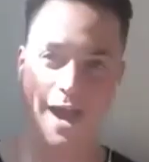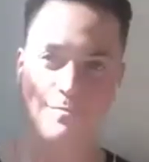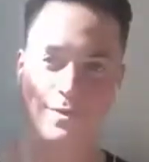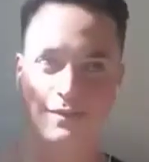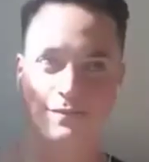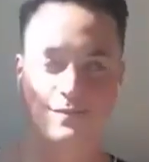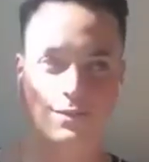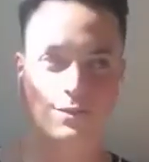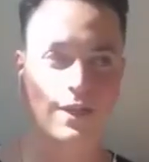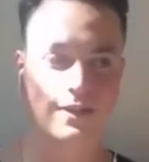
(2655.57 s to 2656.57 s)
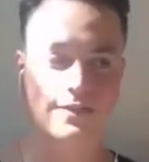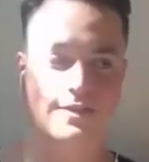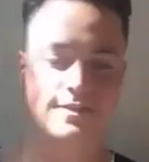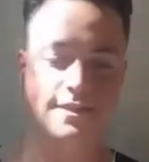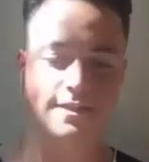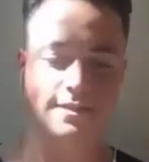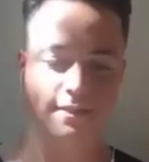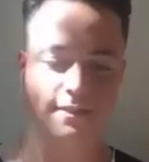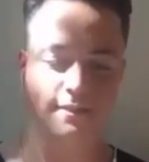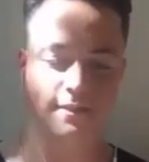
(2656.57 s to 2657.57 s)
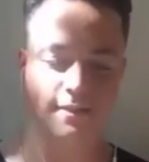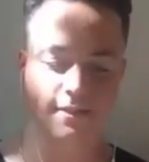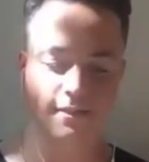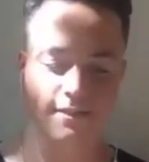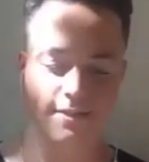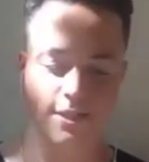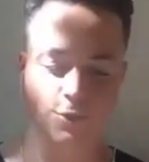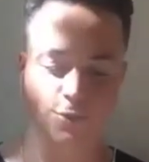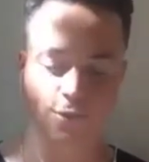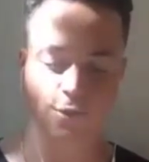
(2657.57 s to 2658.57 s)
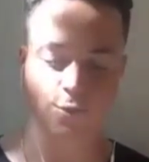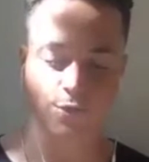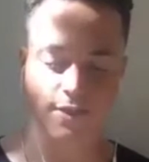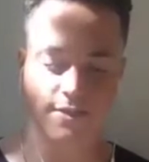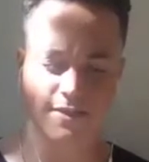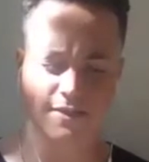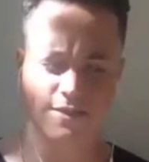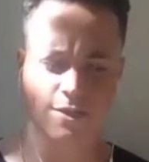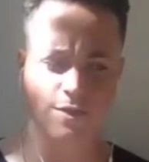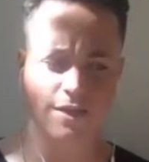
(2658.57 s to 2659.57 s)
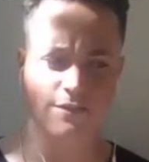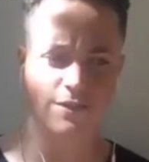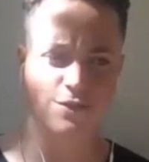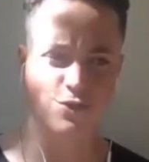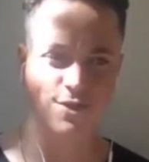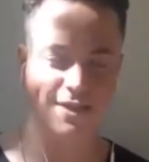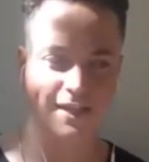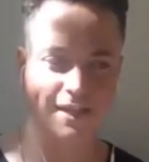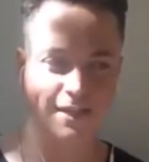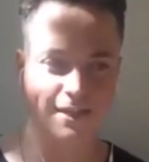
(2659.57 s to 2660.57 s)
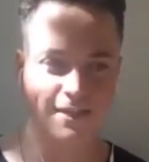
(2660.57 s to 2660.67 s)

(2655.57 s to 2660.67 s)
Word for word: But I feel like this season is here for a reason. And so even just like